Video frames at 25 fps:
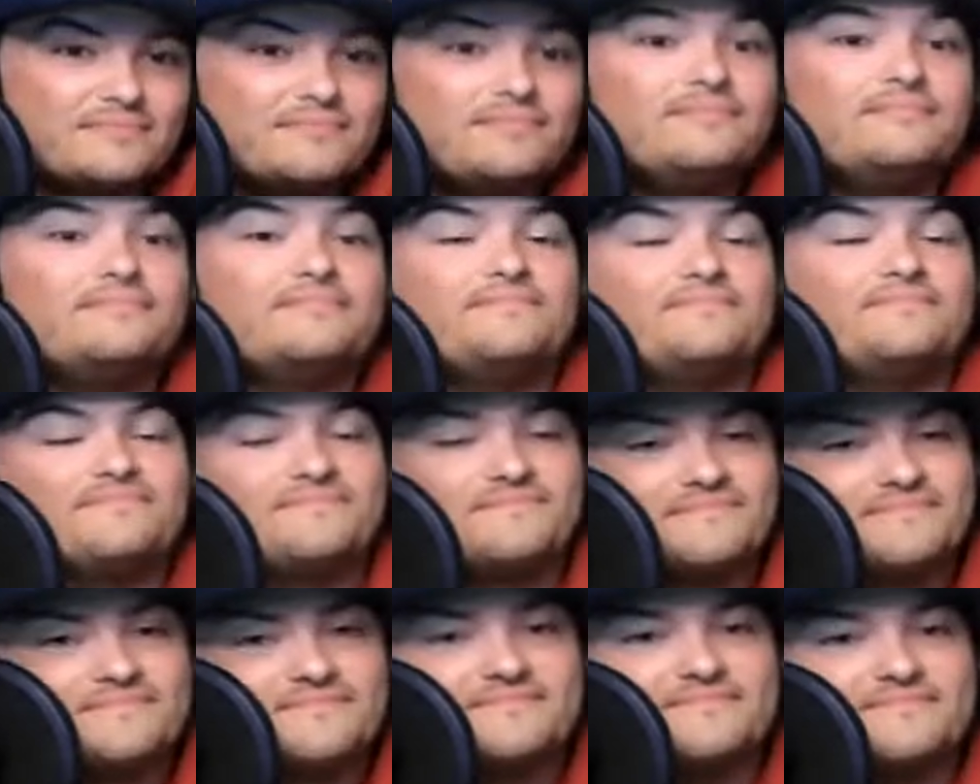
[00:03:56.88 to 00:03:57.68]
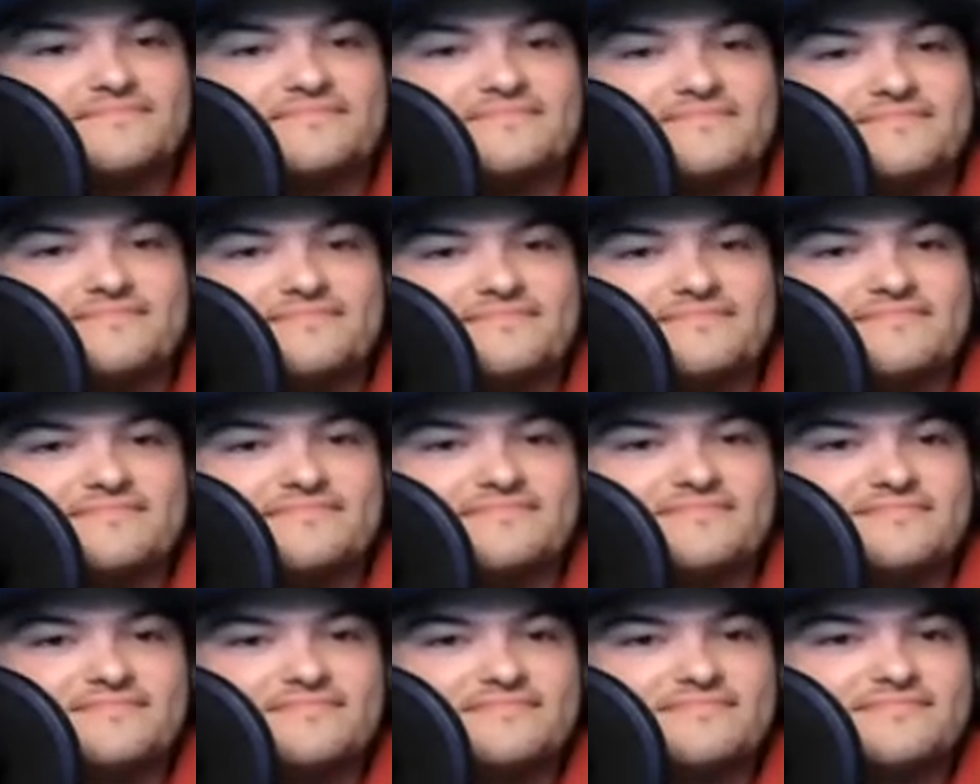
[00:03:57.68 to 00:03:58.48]

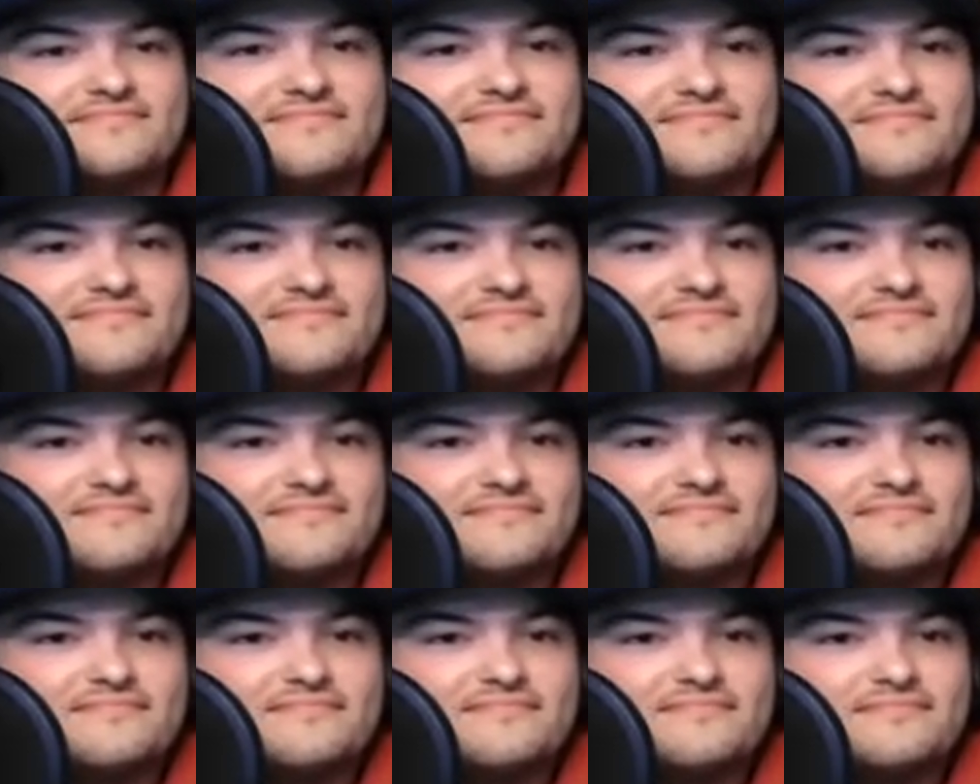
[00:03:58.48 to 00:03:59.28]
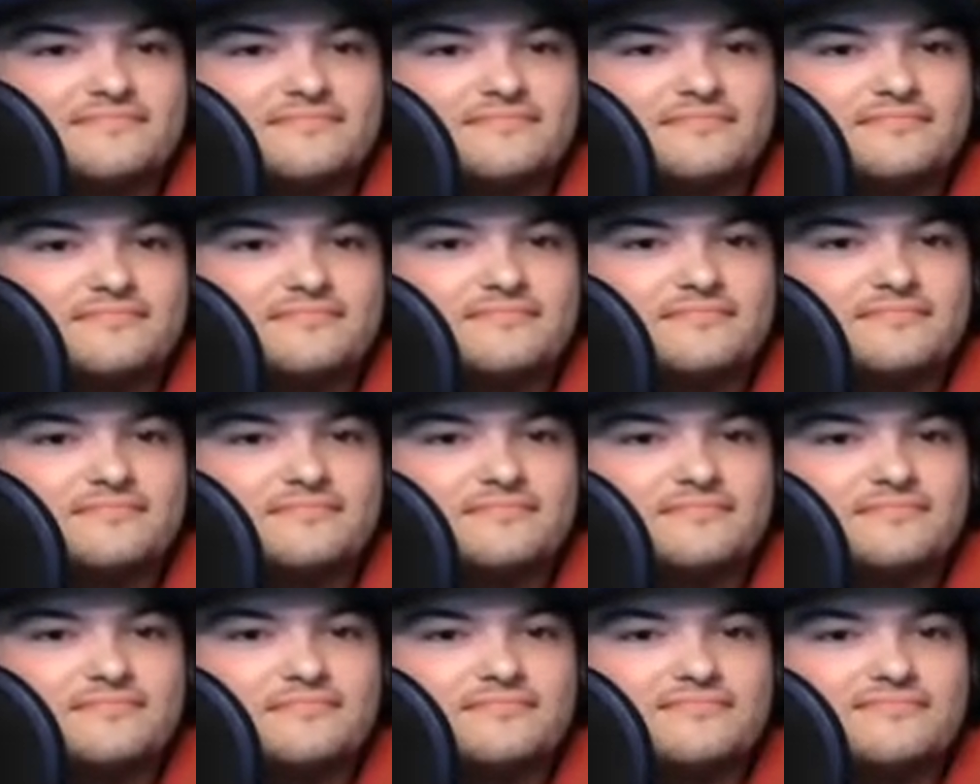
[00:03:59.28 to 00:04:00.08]

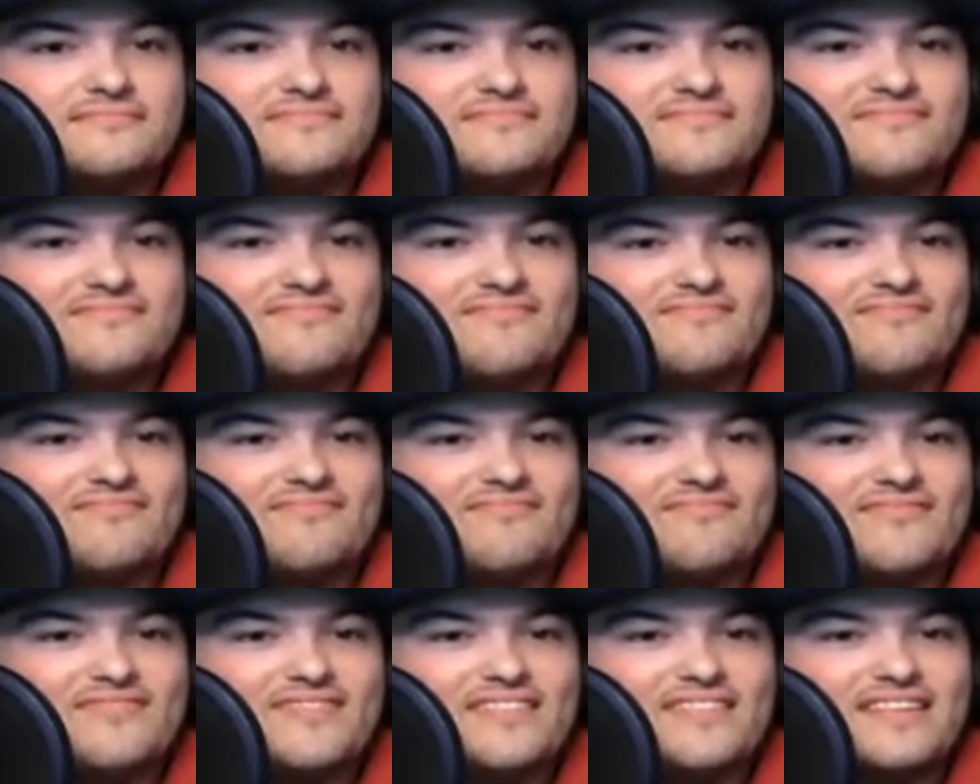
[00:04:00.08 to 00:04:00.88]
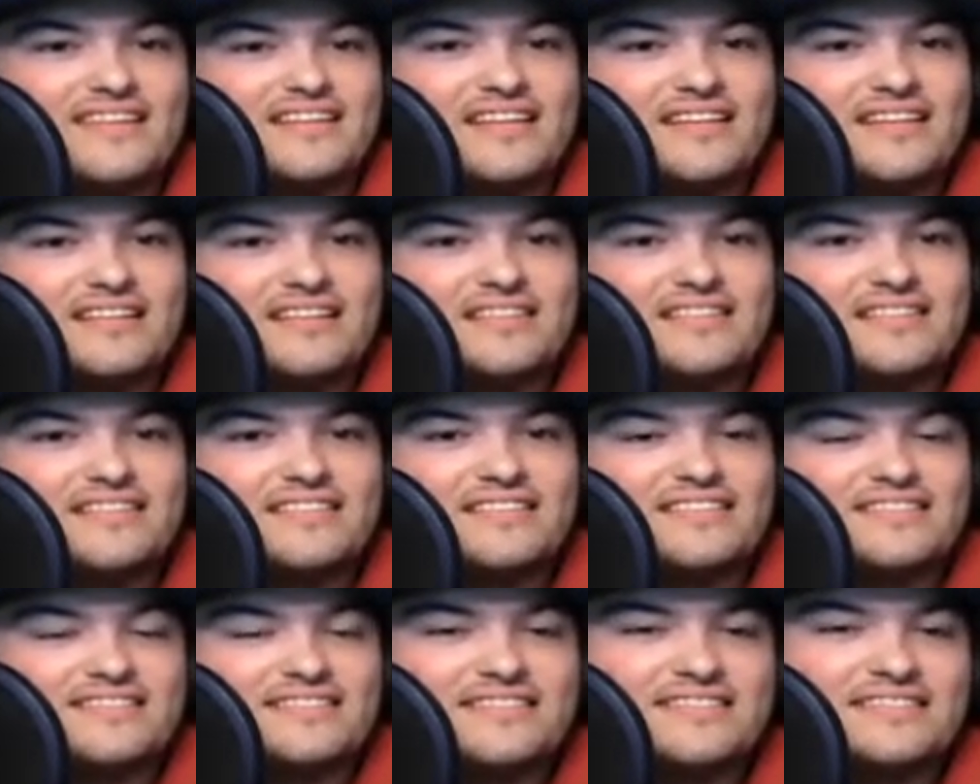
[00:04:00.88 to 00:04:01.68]

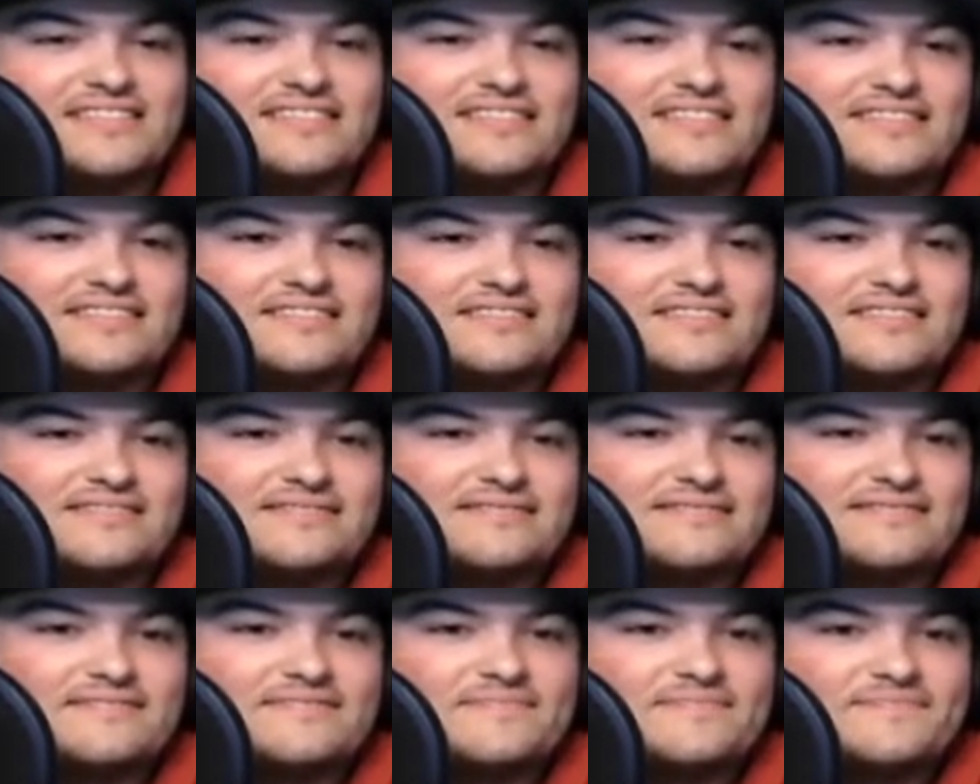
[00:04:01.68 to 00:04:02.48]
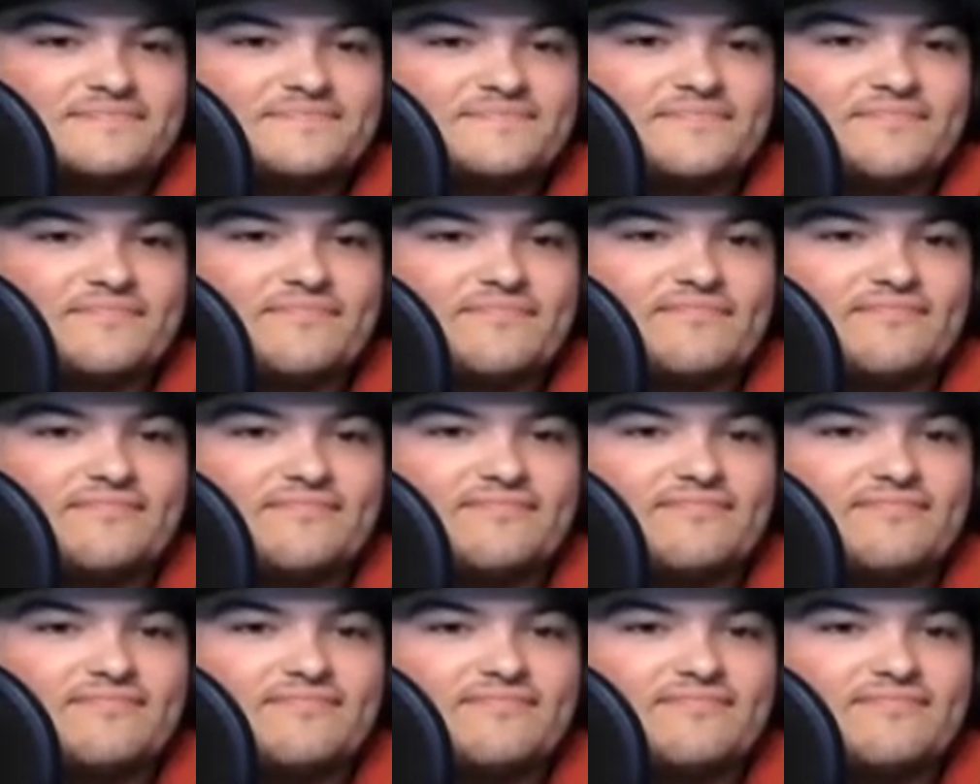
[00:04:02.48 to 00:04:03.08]
(not speaking)